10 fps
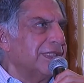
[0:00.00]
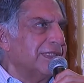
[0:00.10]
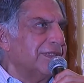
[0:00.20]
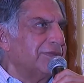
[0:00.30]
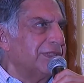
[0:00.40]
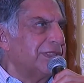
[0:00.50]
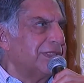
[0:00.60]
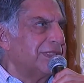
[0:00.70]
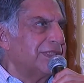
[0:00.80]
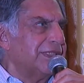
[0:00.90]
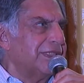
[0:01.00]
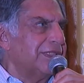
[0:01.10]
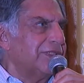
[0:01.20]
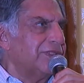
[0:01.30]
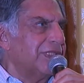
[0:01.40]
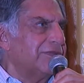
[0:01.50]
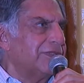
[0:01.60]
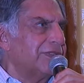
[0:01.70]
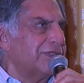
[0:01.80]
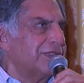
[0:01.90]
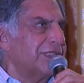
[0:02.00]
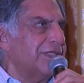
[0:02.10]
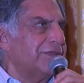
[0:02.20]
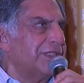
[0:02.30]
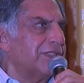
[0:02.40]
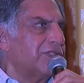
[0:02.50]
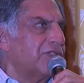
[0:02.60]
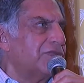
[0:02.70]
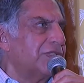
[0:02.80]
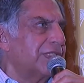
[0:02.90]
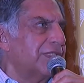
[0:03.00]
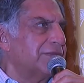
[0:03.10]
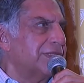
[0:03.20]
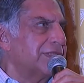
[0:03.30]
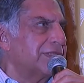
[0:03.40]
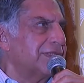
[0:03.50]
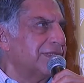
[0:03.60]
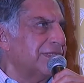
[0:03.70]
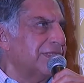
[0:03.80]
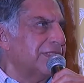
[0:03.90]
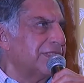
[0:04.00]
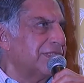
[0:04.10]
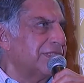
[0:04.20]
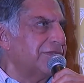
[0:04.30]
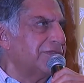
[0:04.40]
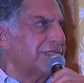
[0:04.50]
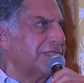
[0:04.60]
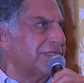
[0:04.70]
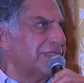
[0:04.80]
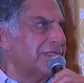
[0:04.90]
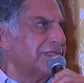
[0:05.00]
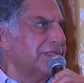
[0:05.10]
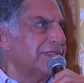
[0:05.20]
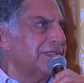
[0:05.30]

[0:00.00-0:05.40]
that it will succeed and you have to stay with it to overcome its initial difficulties,